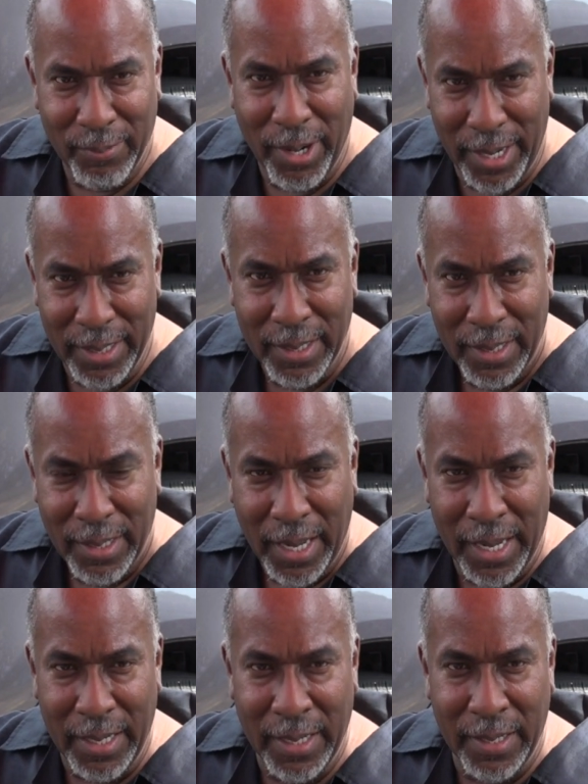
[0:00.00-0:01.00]
Right,
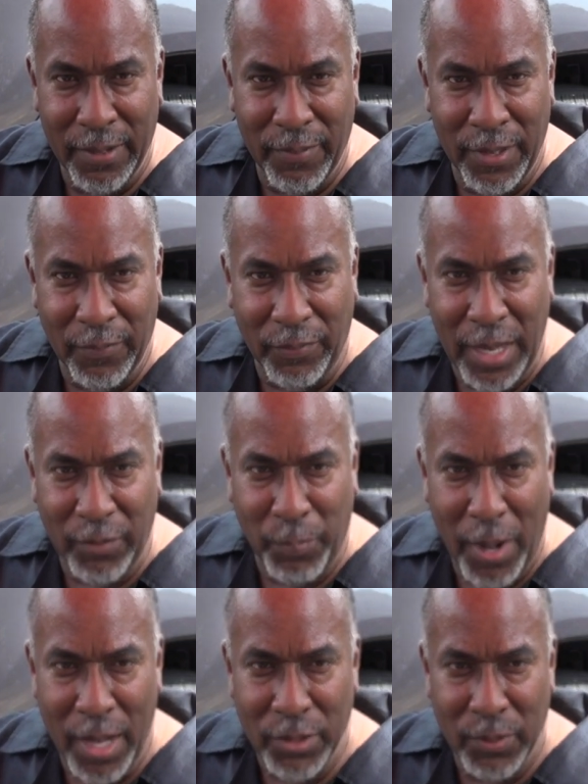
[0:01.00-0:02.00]
and if that's
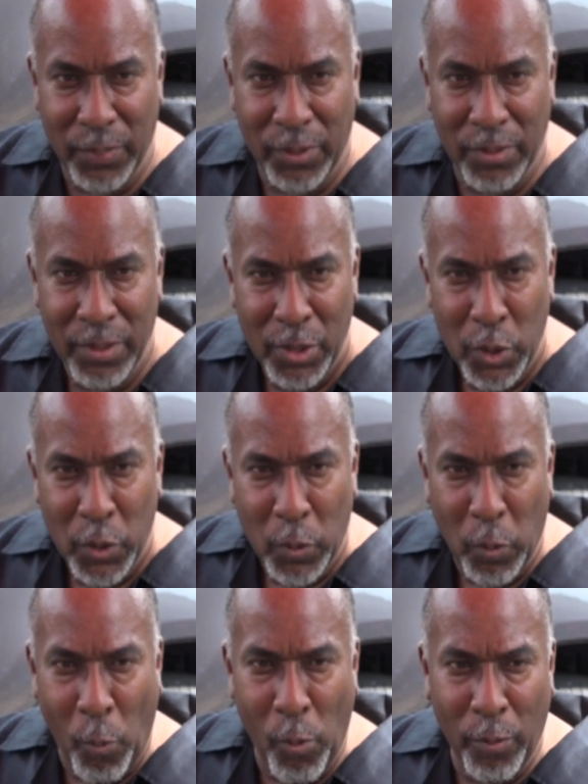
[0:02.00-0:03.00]
possible,
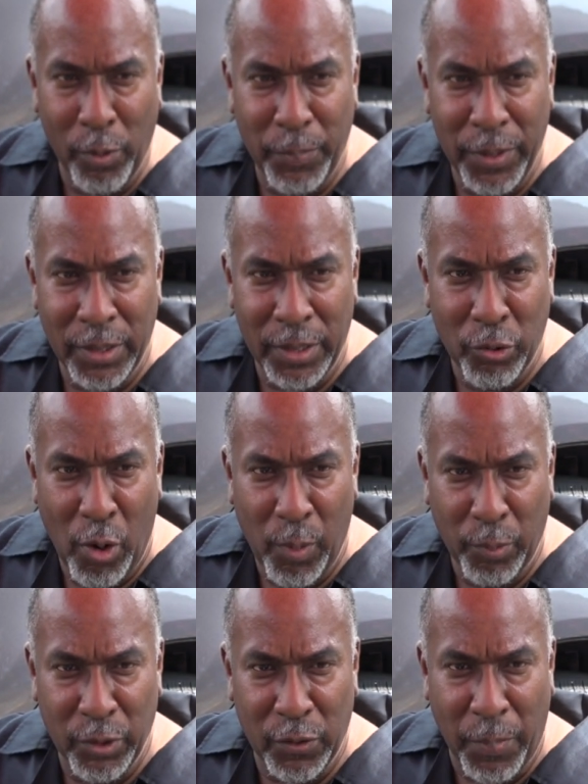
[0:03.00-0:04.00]
what would be the
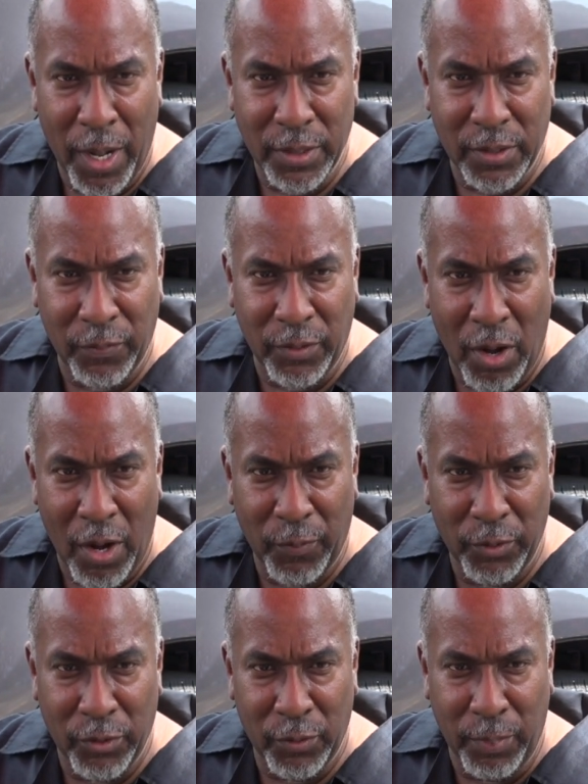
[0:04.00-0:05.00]
normal response if the
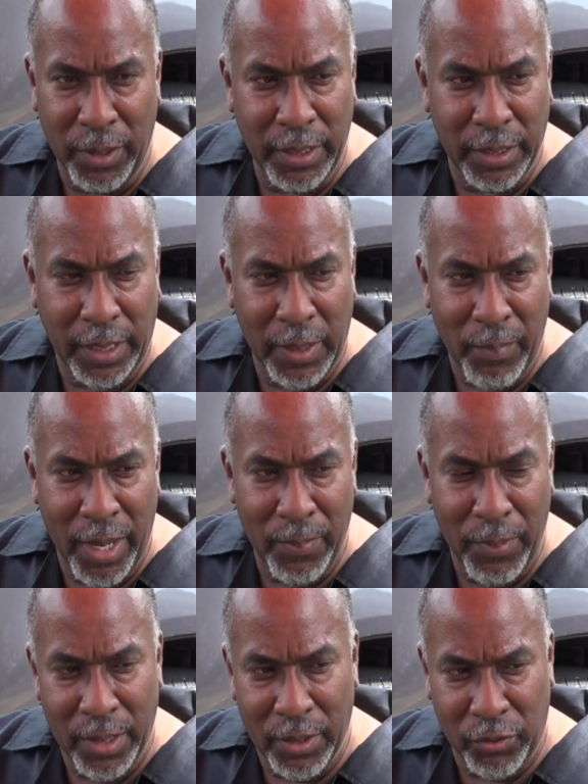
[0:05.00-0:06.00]
officers believe that they may
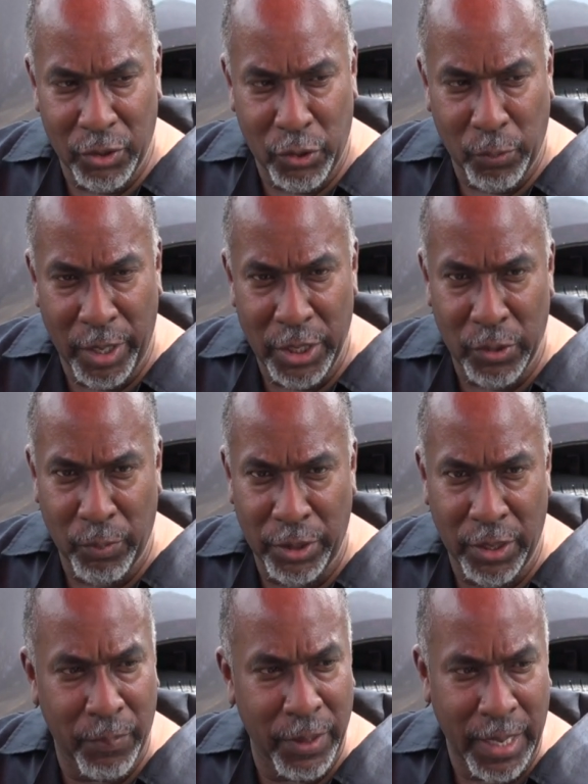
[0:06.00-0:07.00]
be in a situation where
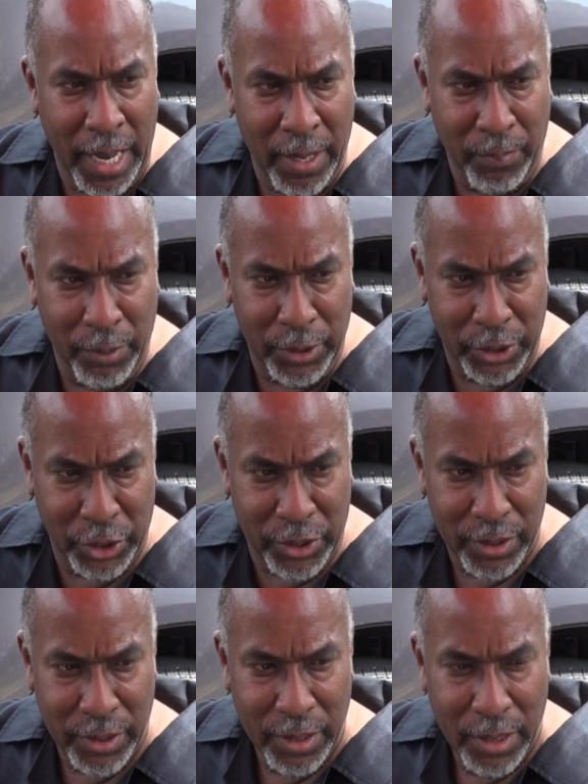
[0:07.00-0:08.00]
they're being ambushed?
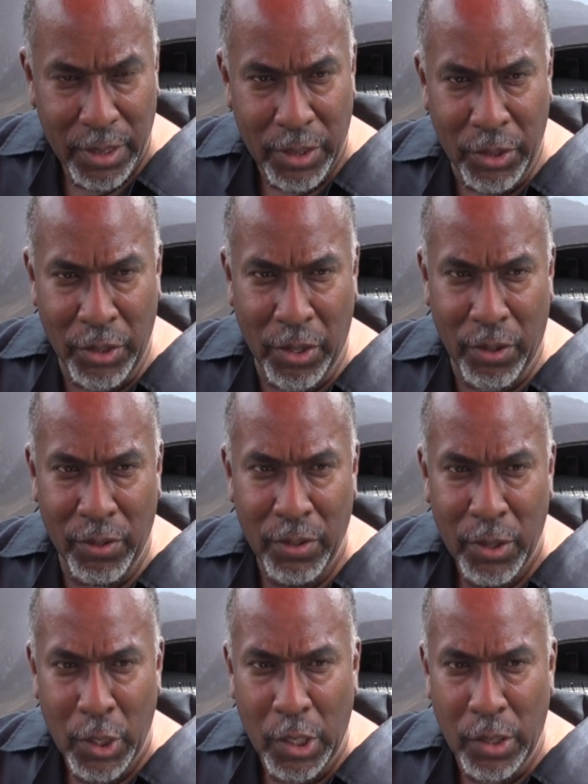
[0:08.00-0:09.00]
Mm-hmm.
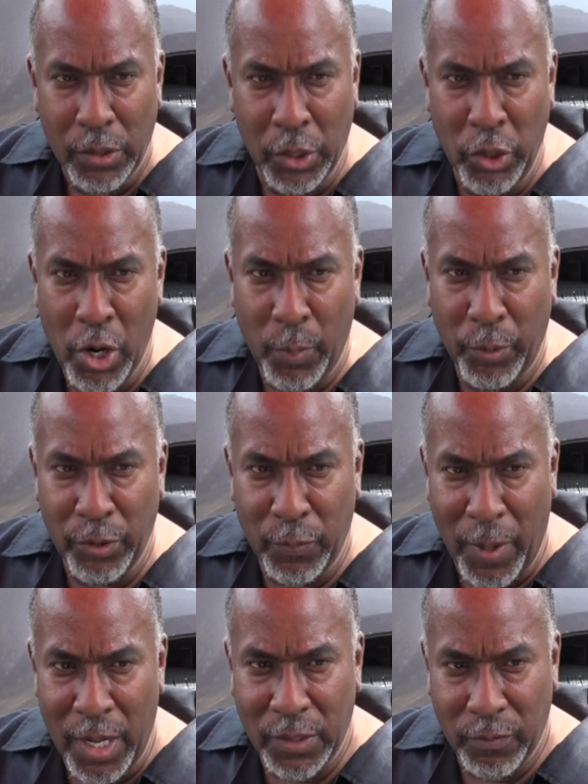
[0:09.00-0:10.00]
The normal
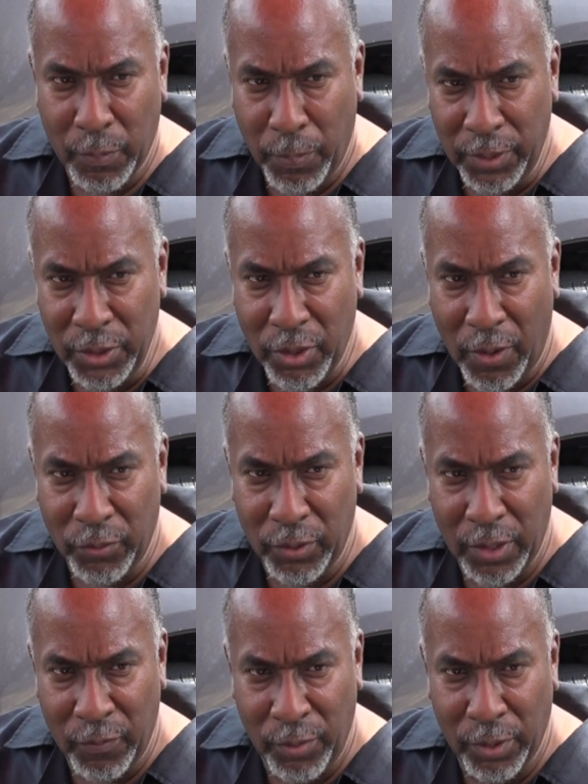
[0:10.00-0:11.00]
response of a police officer
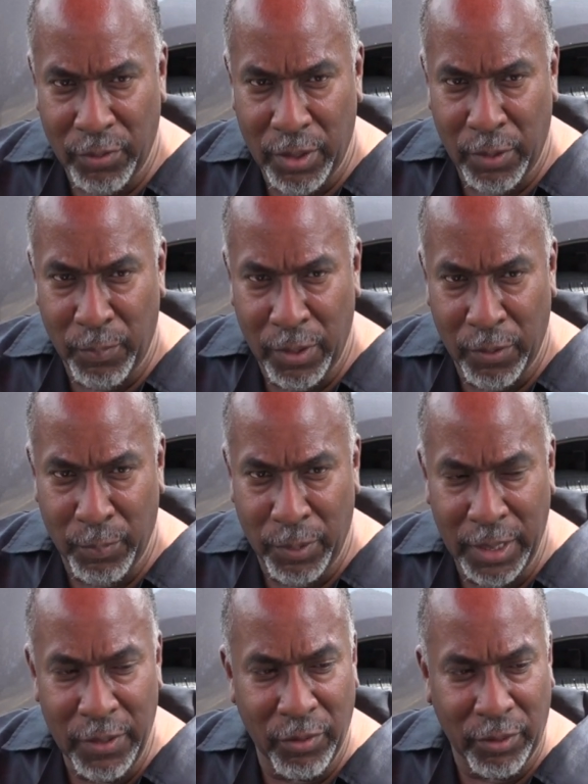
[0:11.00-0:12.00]
that feels or
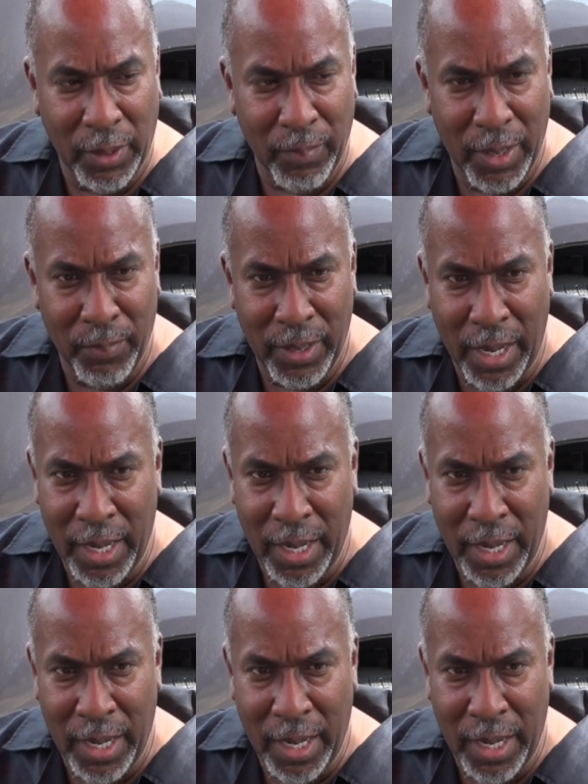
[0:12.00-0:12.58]
believes that they may be